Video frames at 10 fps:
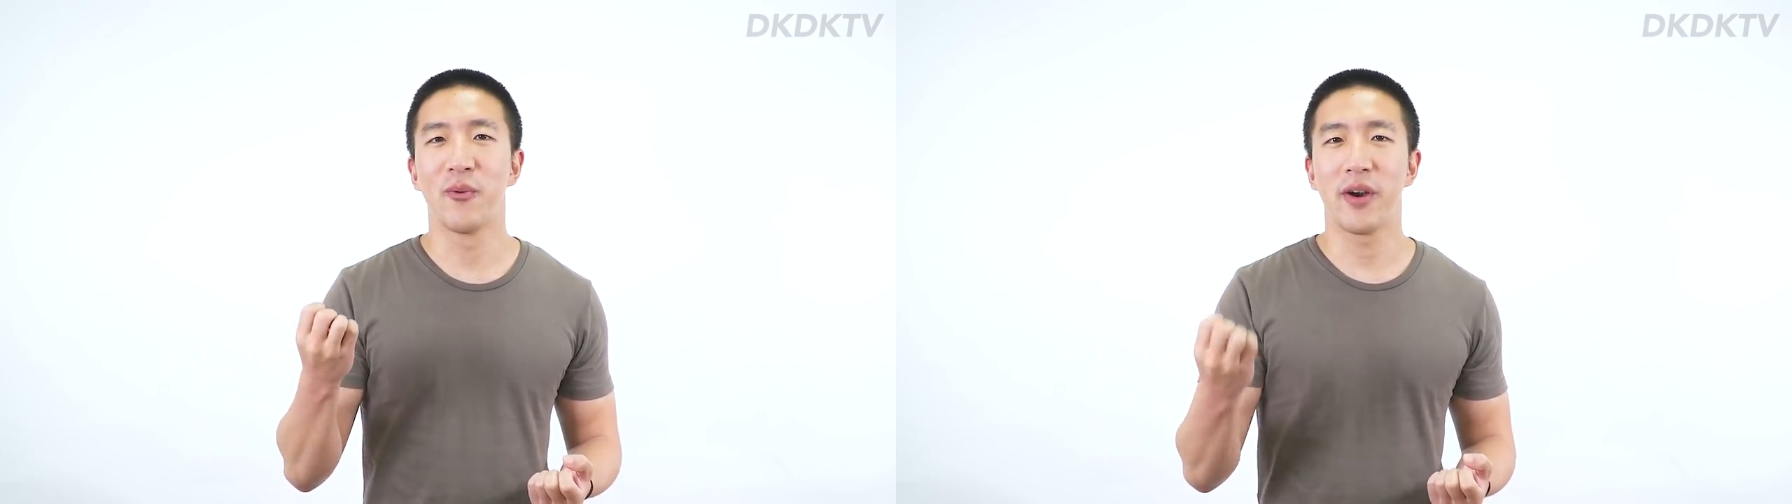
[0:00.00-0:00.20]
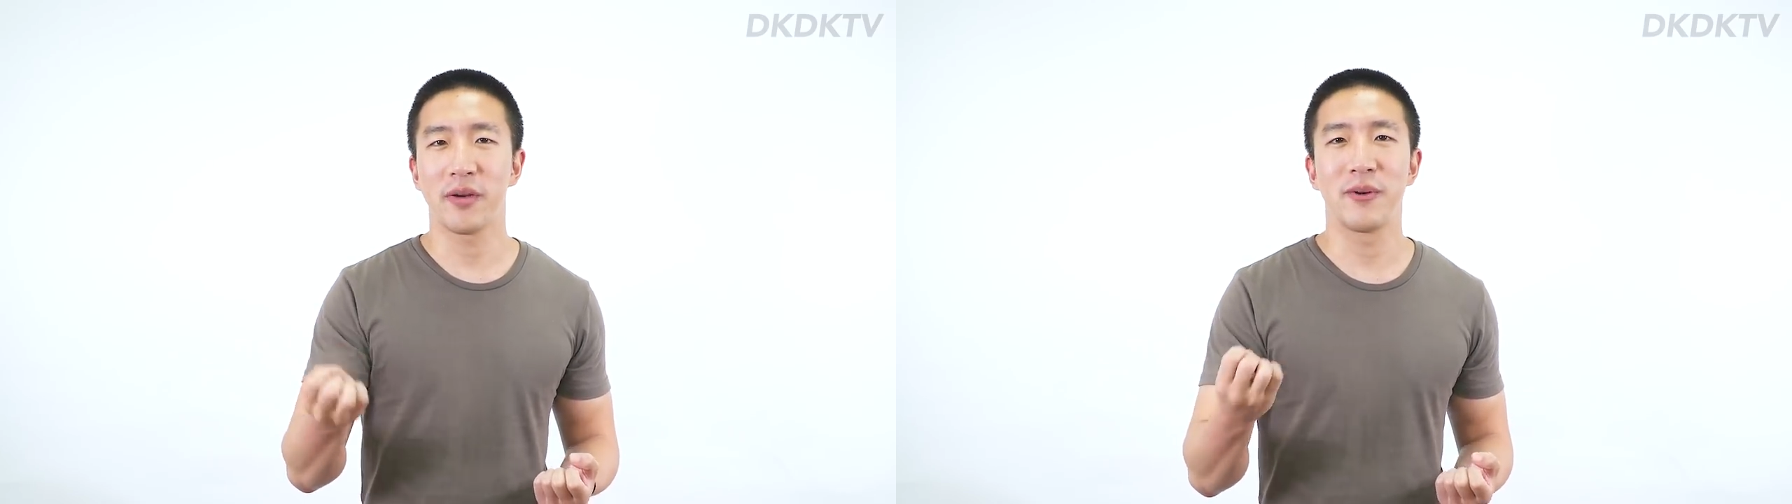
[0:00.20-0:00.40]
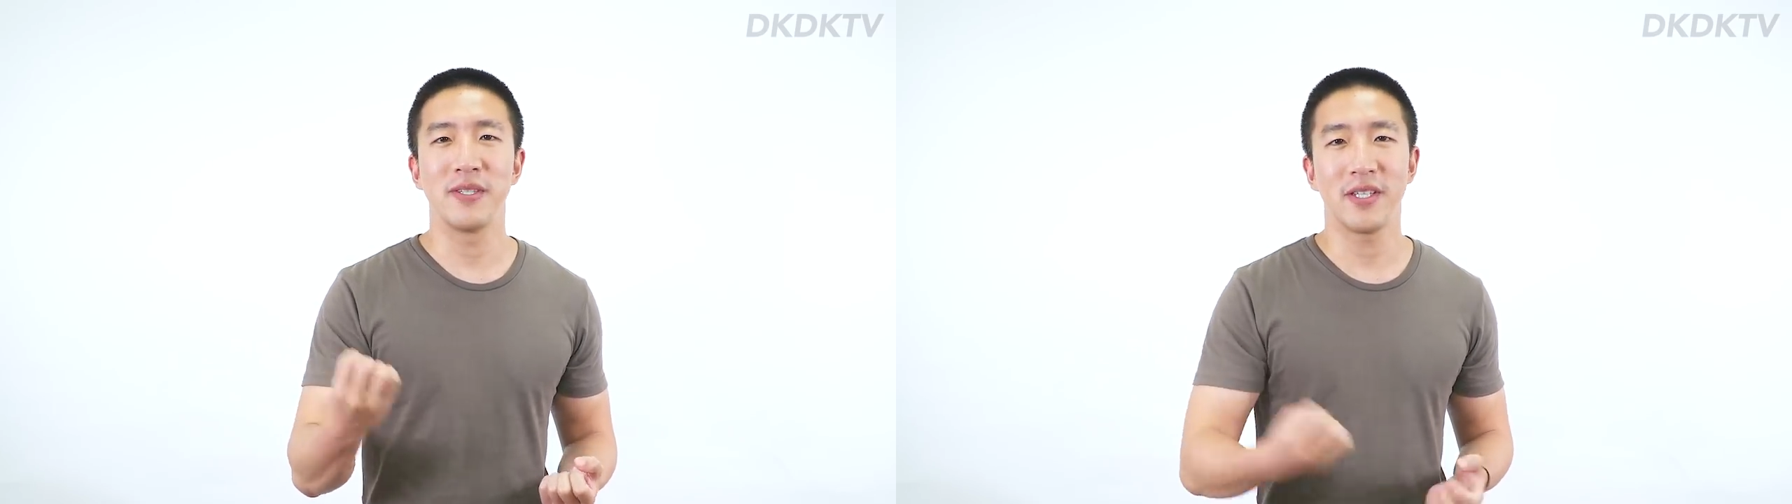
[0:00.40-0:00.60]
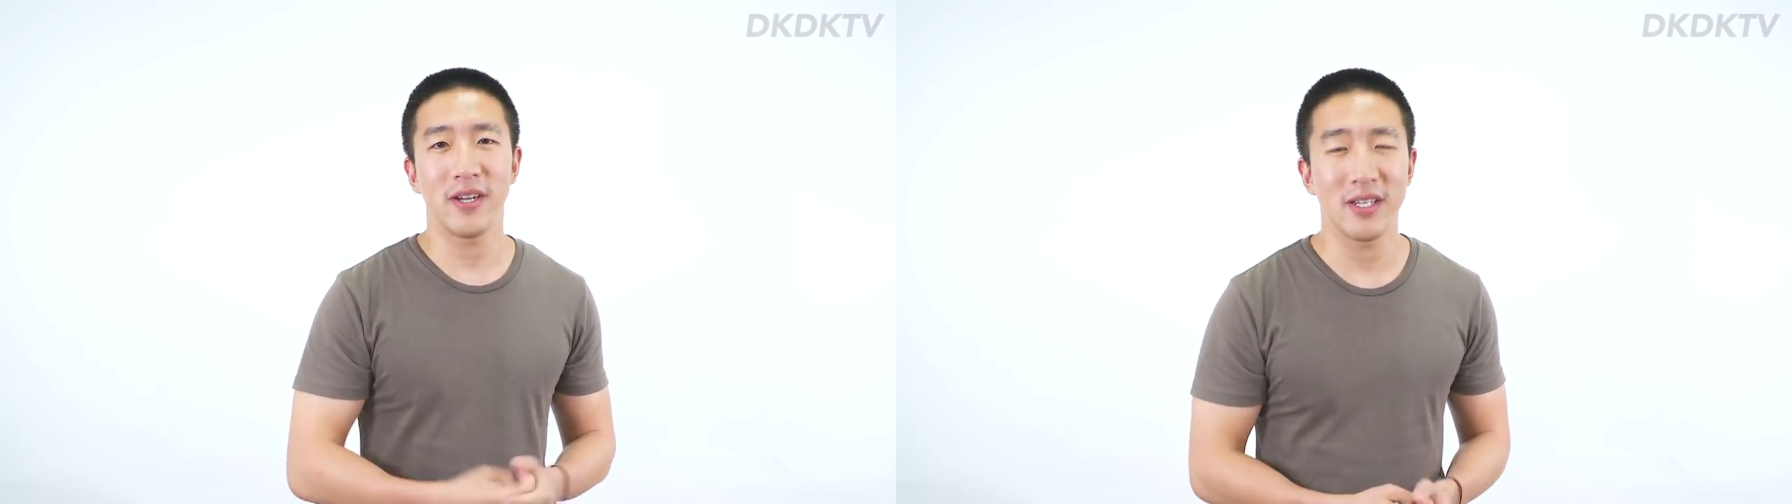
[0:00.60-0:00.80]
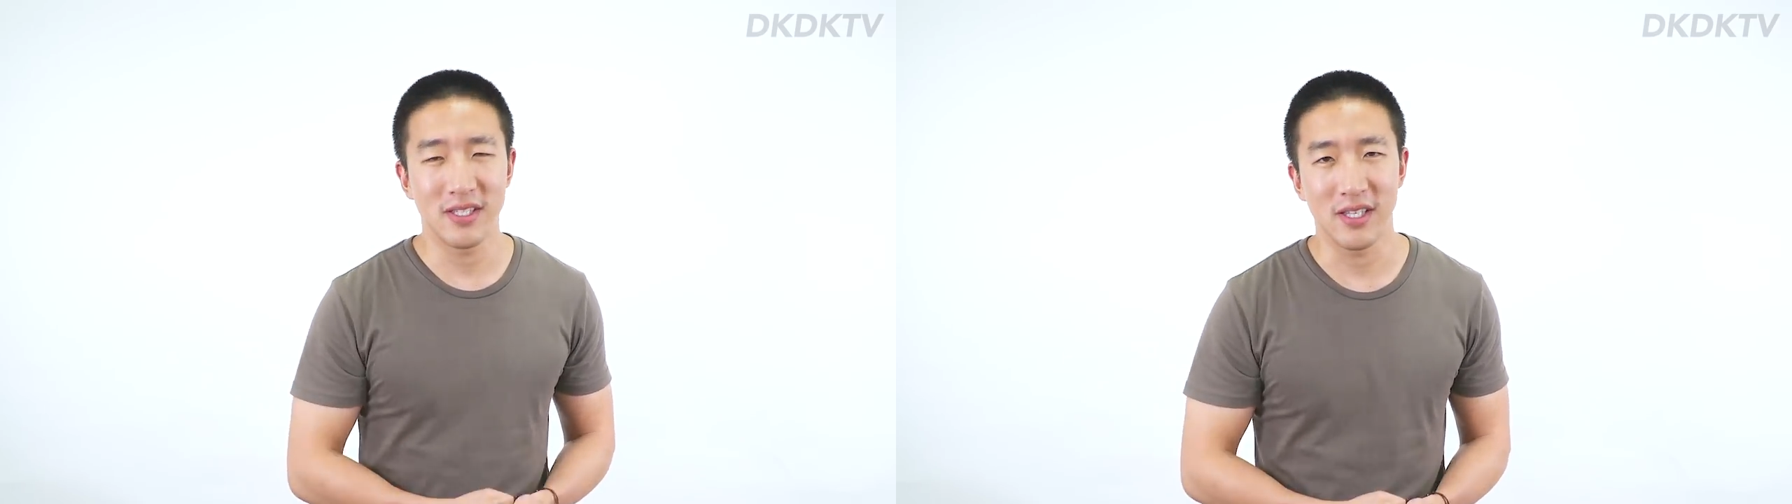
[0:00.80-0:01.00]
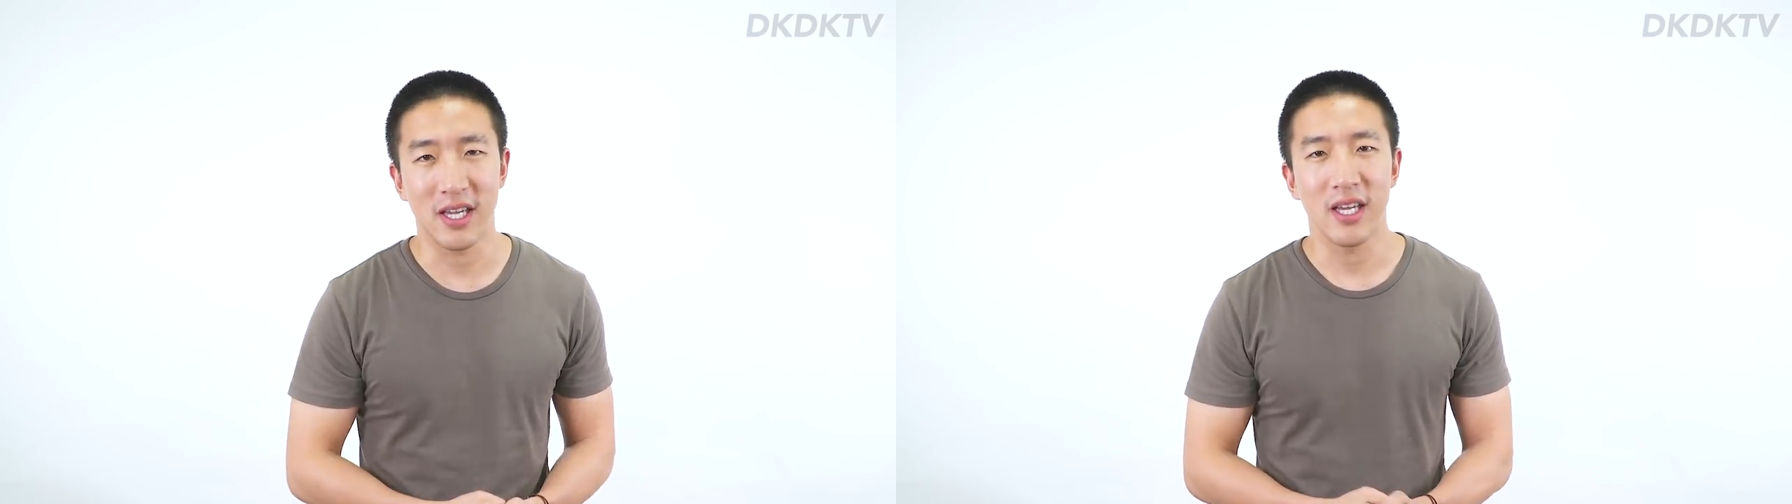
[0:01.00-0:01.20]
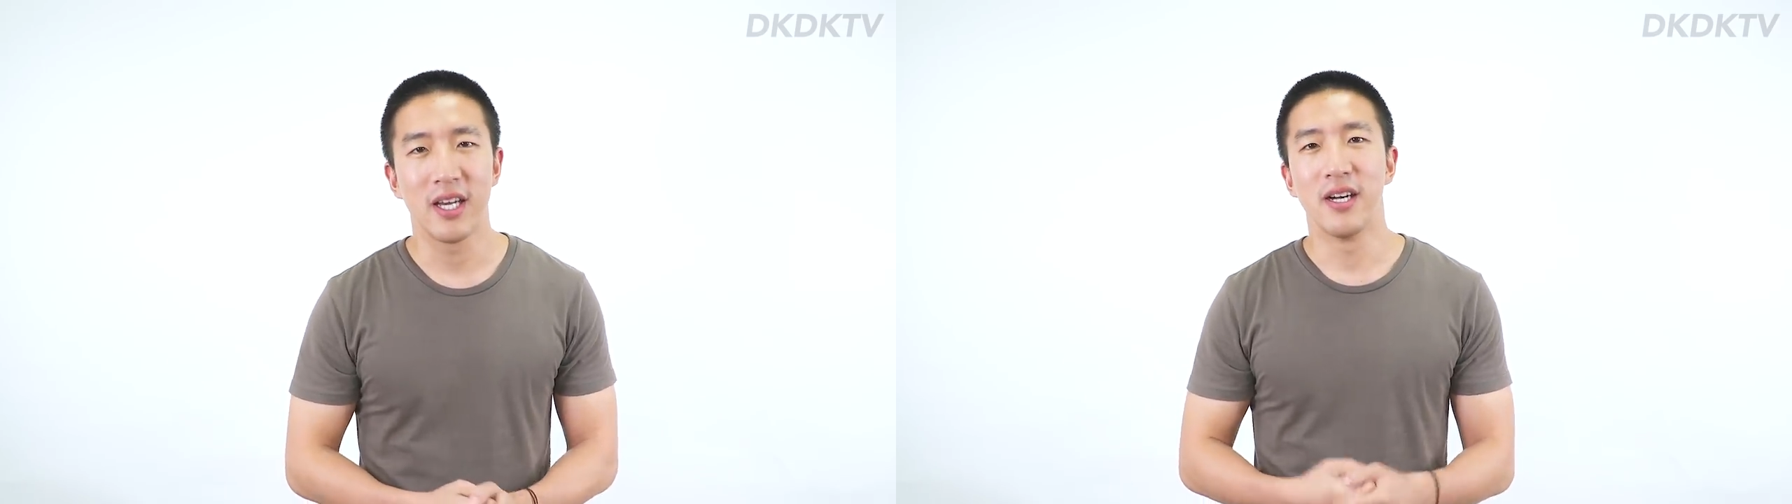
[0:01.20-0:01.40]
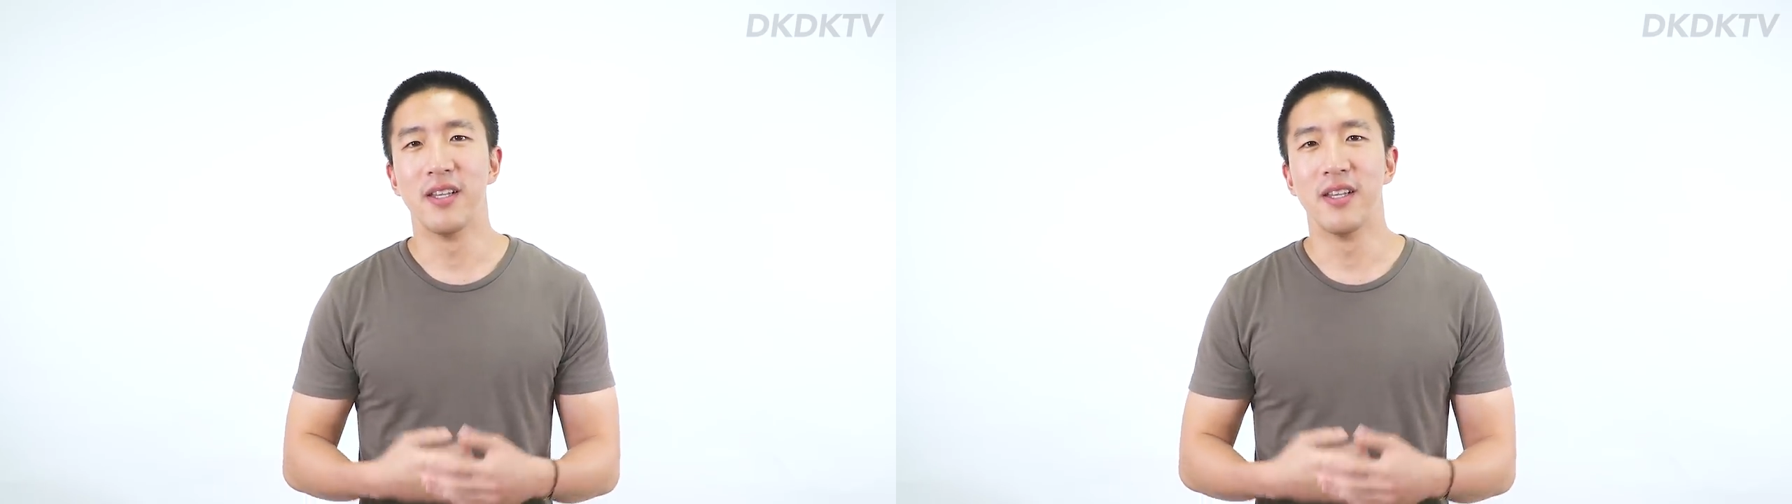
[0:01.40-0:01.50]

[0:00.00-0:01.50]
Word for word: work more seriously